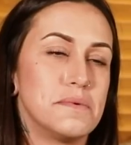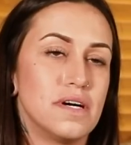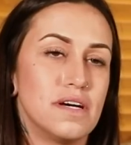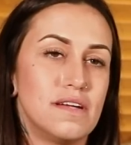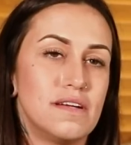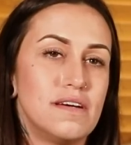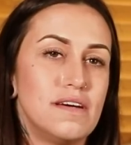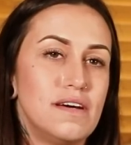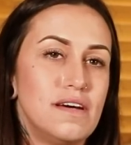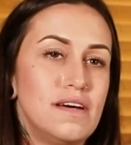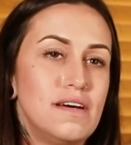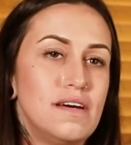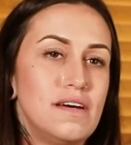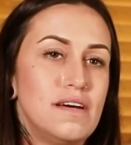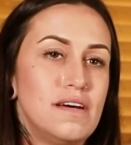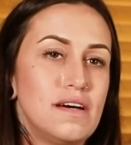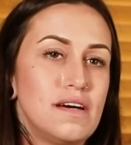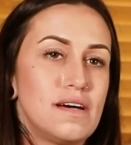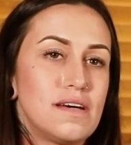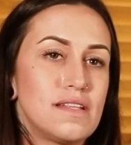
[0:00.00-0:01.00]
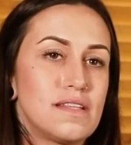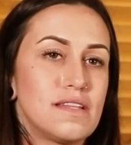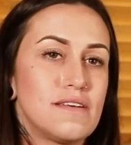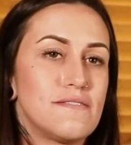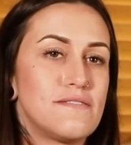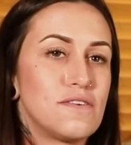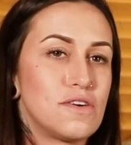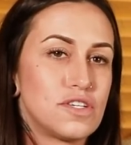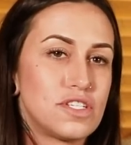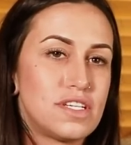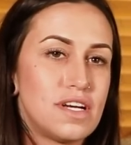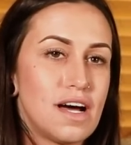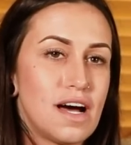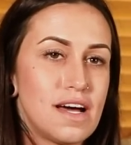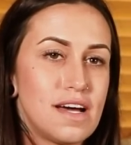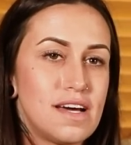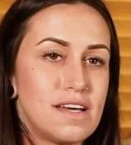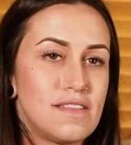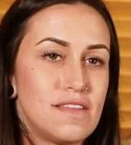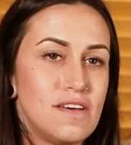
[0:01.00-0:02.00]
But the first day
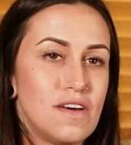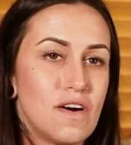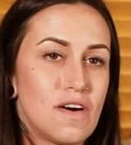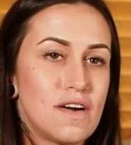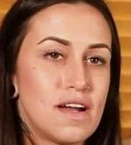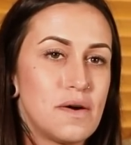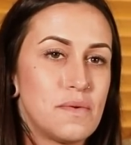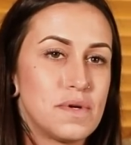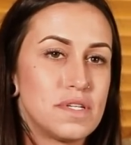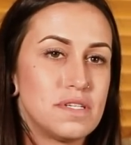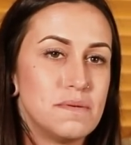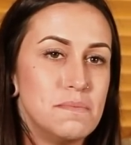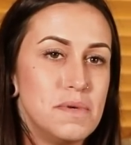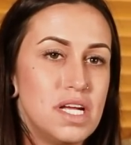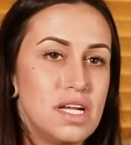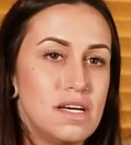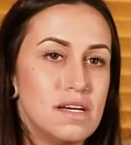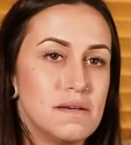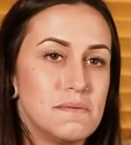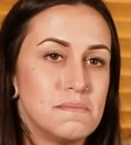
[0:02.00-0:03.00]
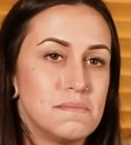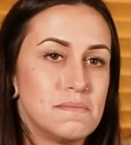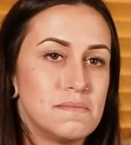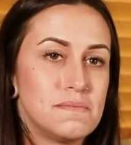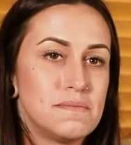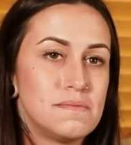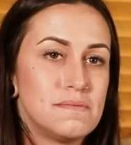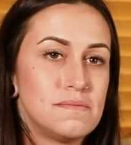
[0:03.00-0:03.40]
I hit the yard, I went to medium,